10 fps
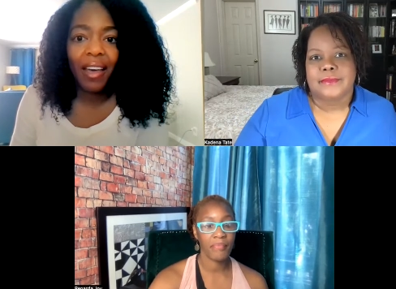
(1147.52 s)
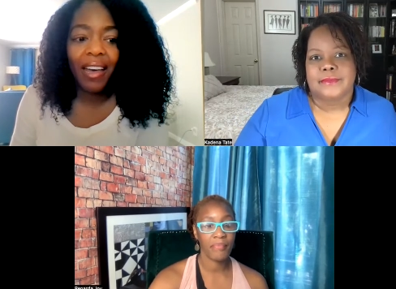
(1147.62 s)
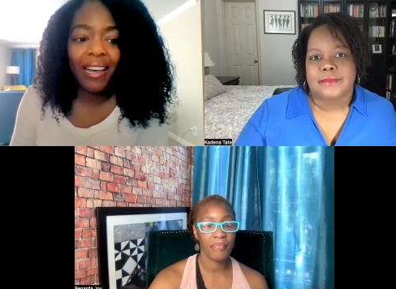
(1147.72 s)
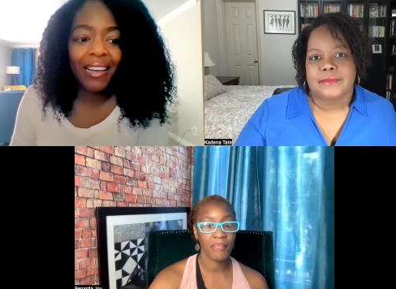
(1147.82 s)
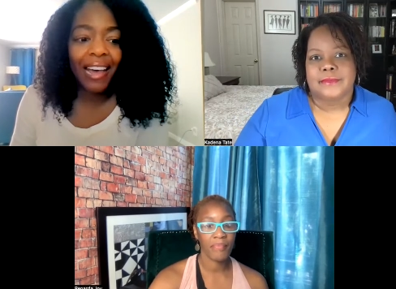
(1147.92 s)

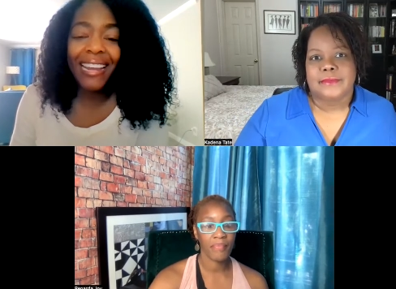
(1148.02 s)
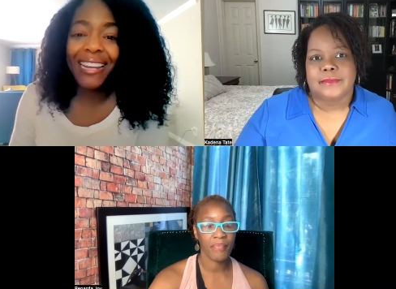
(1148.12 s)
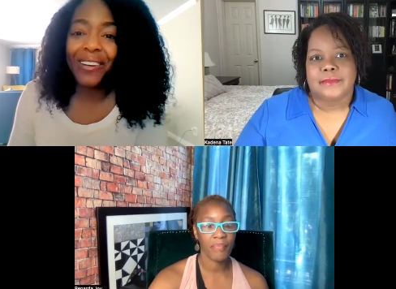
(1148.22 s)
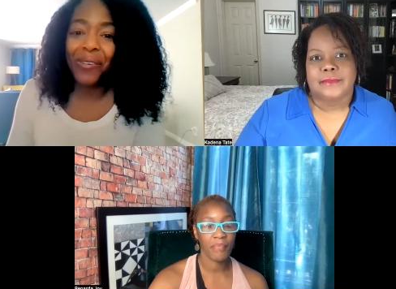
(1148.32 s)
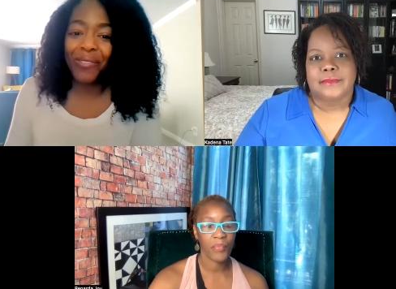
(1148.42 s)
Speaker 1: Uh, I
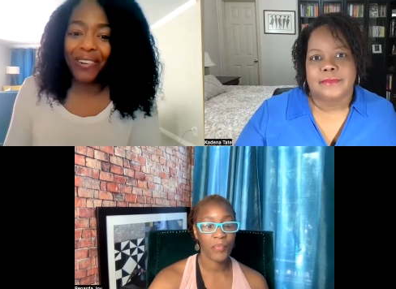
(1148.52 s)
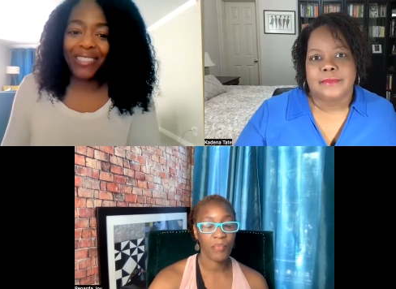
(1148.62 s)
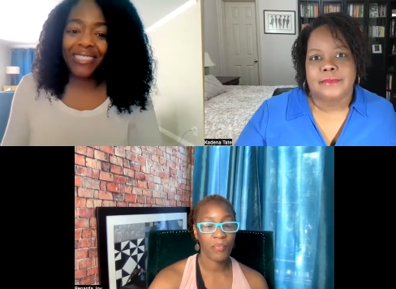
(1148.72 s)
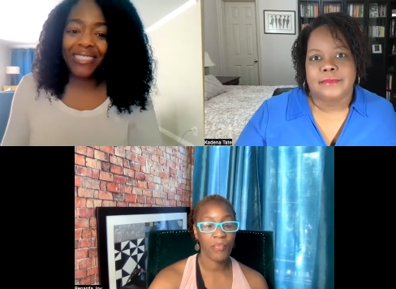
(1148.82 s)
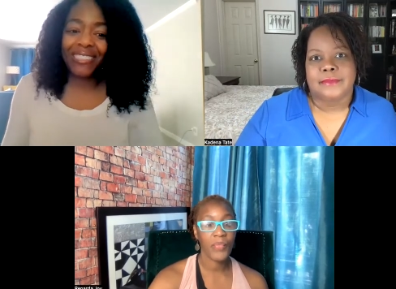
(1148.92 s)
can go
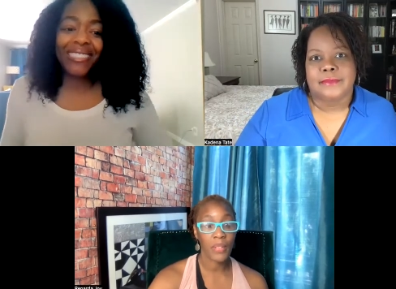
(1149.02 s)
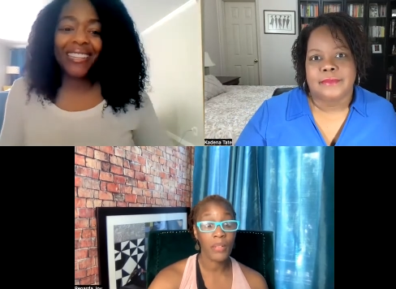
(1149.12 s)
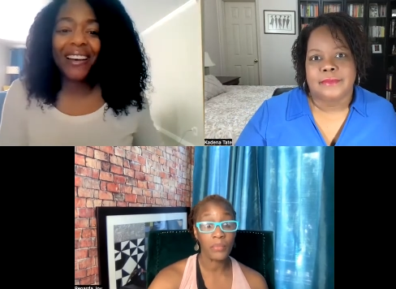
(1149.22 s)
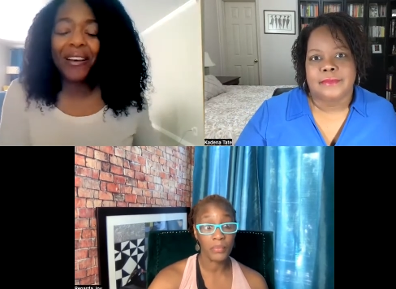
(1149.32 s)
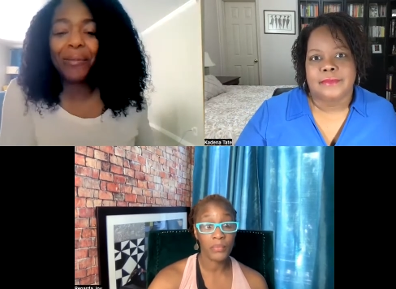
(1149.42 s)
first.
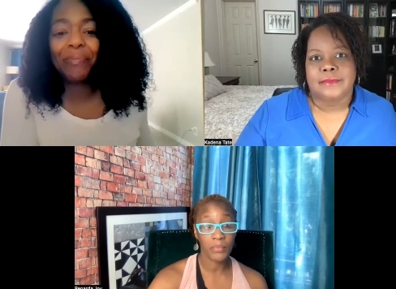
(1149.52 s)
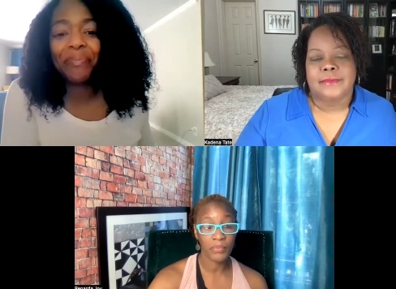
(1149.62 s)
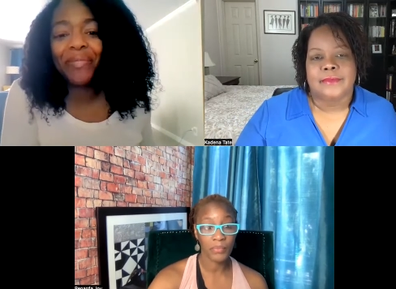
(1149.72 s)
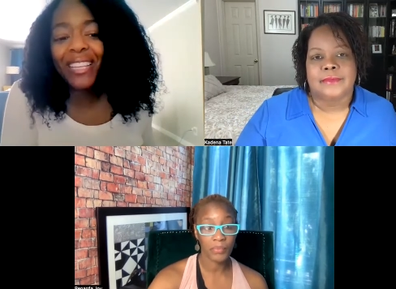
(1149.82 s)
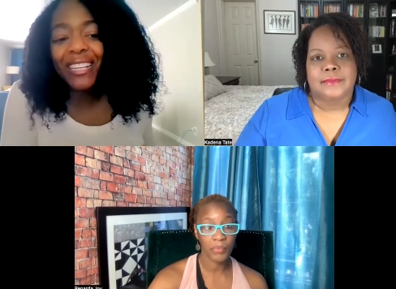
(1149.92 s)

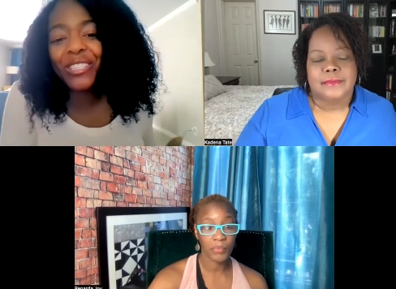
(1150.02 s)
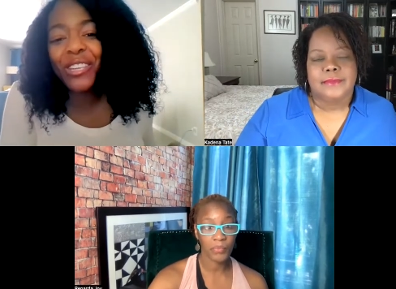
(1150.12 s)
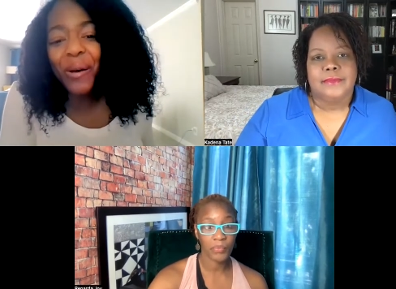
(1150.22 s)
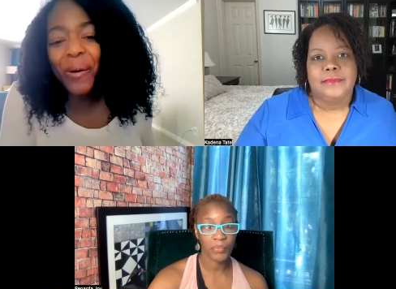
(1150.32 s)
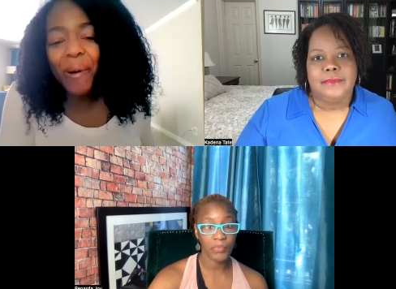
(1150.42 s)
Um,
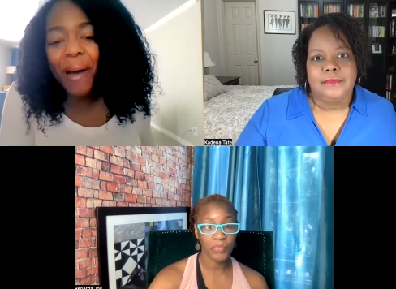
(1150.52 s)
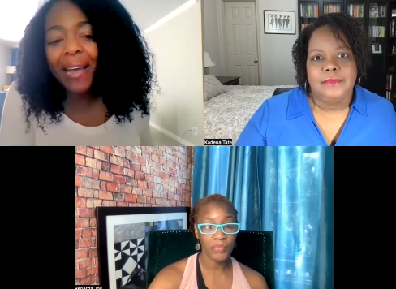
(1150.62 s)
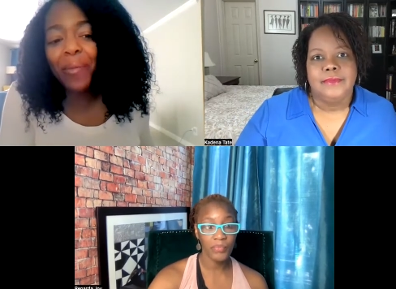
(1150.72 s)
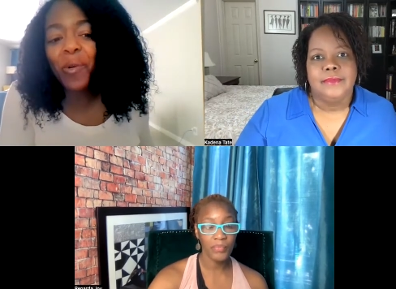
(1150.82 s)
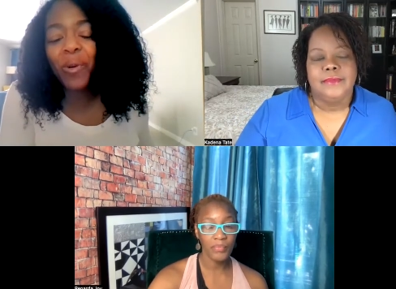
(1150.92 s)
so,
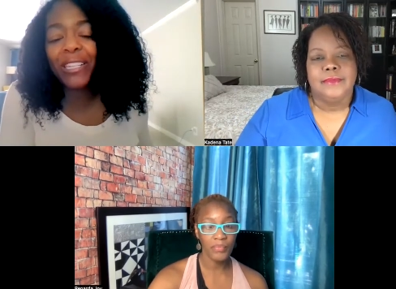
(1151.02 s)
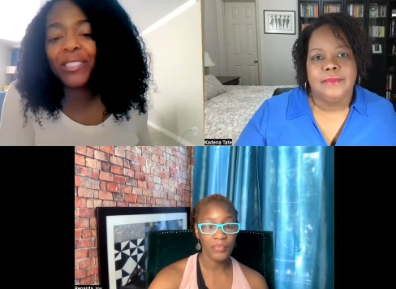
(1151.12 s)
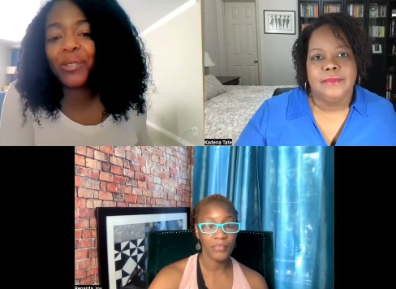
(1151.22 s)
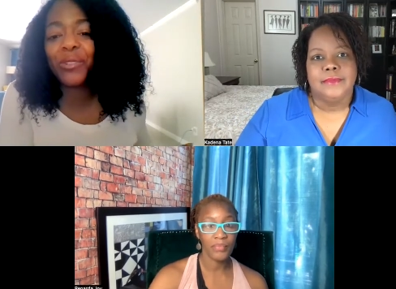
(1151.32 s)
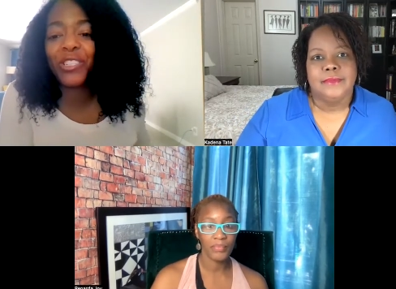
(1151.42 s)
I'm
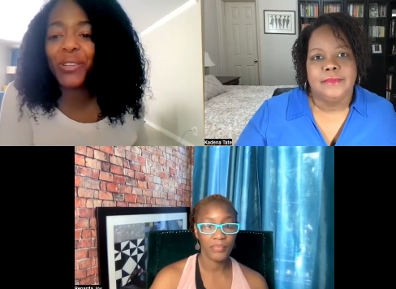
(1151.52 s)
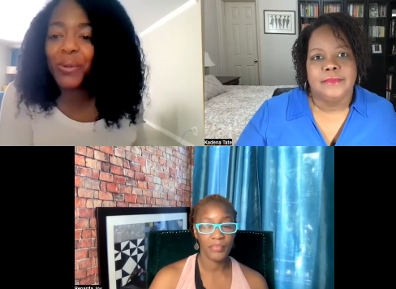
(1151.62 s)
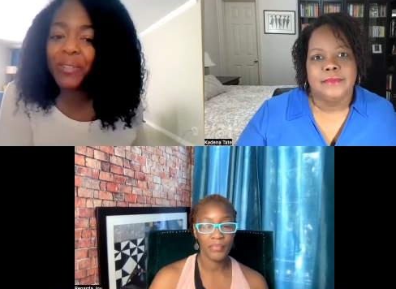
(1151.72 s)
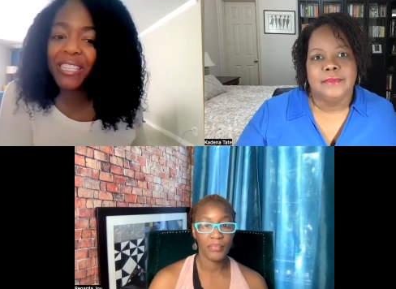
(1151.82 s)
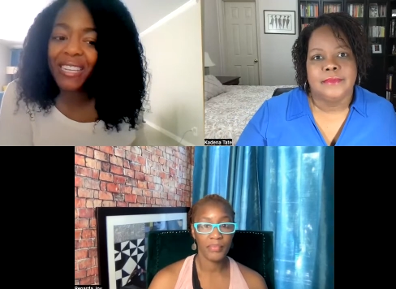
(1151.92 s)
going to
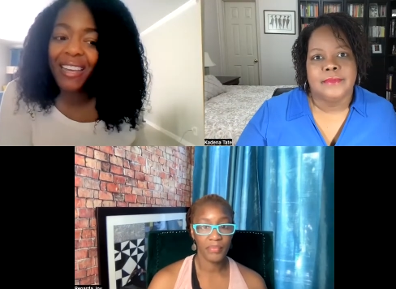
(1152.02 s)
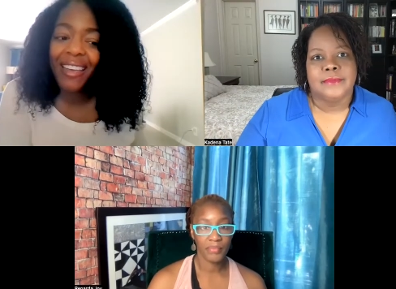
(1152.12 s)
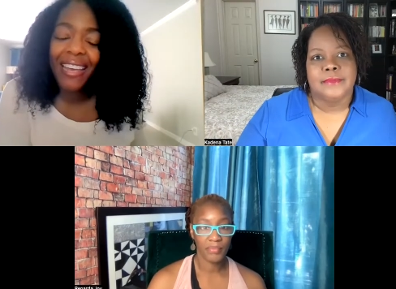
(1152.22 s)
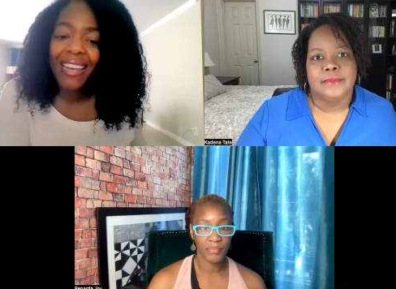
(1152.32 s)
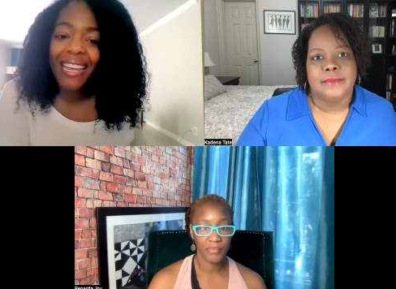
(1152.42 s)
shoot
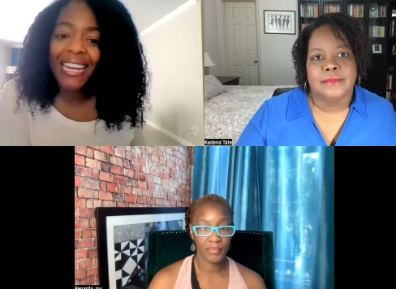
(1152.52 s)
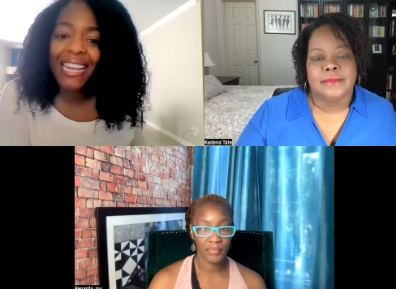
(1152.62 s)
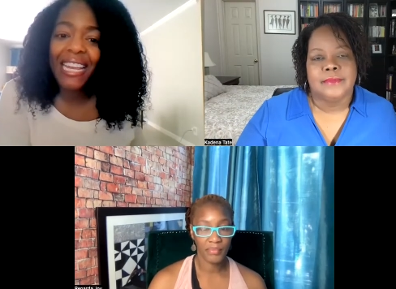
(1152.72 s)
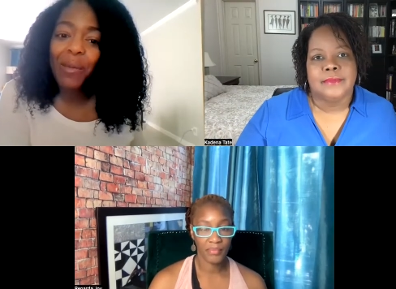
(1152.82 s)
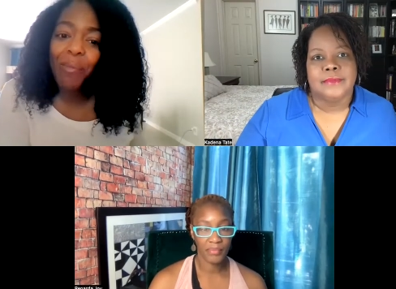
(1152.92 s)
an
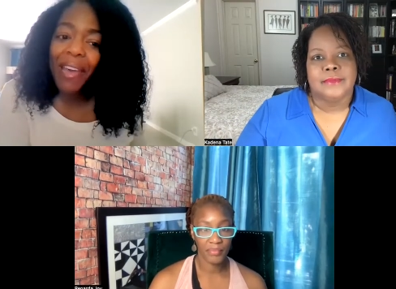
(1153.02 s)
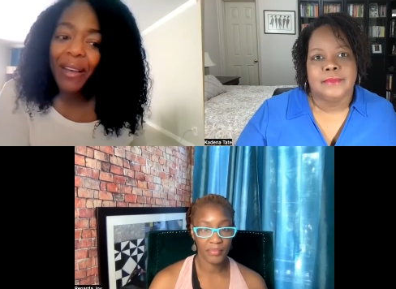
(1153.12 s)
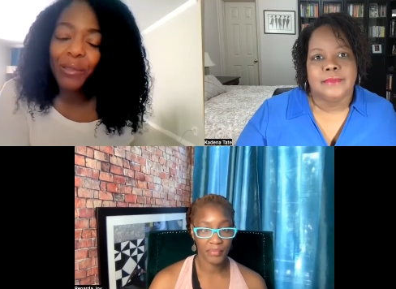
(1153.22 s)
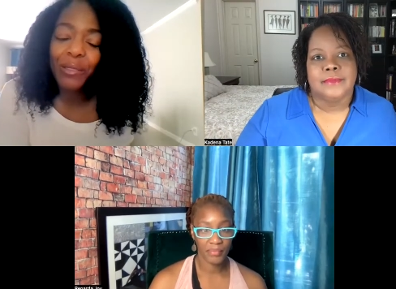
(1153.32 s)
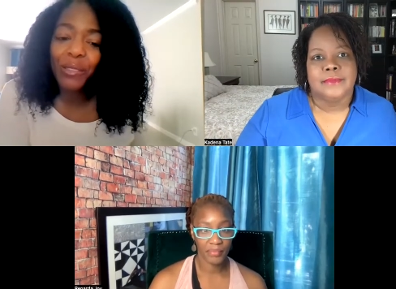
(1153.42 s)

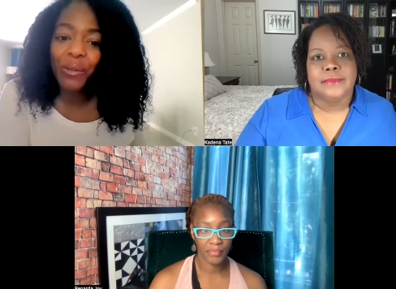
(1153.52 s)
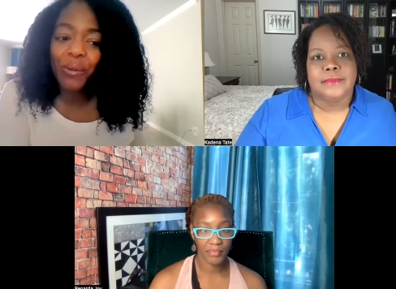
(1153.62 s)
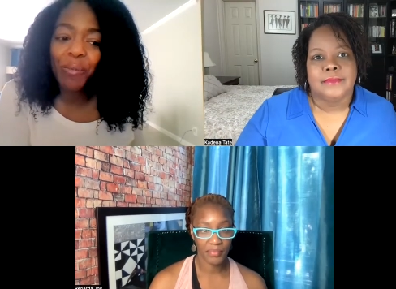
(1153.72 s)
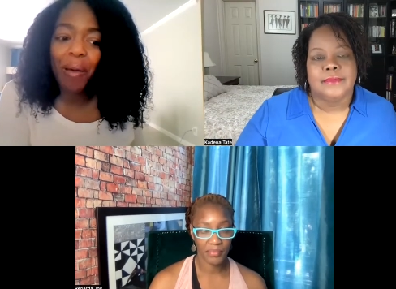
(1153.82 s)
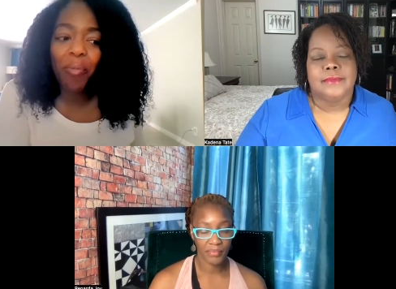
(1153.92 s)
email
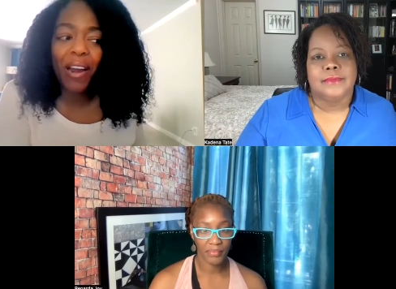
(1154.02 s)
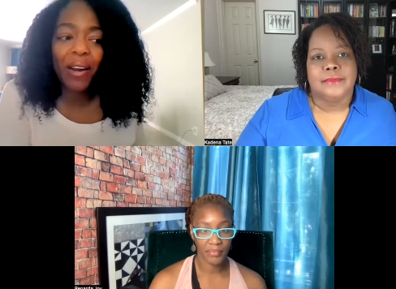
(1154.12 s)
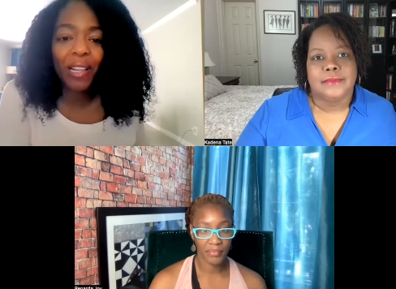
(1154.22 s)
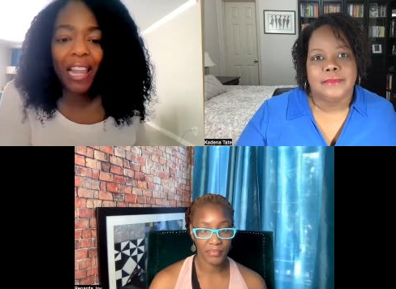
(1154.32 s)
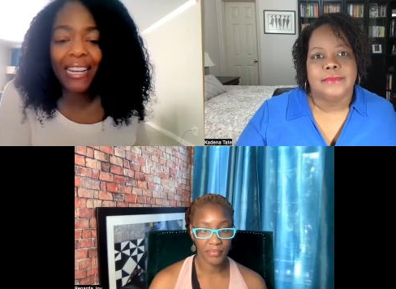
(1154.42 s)
to my
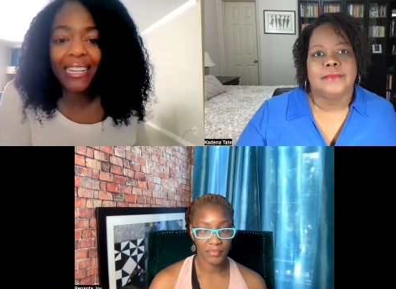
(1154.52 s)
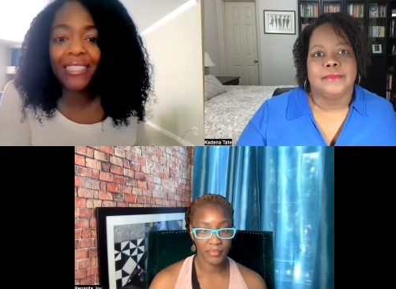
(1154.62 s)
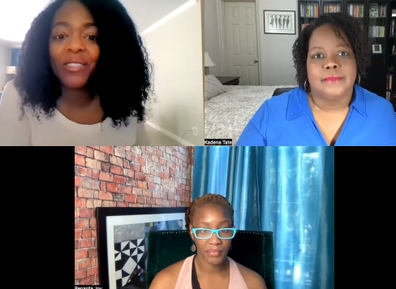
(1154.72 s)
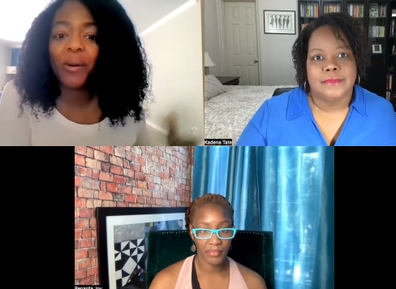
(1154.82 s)
prior clients.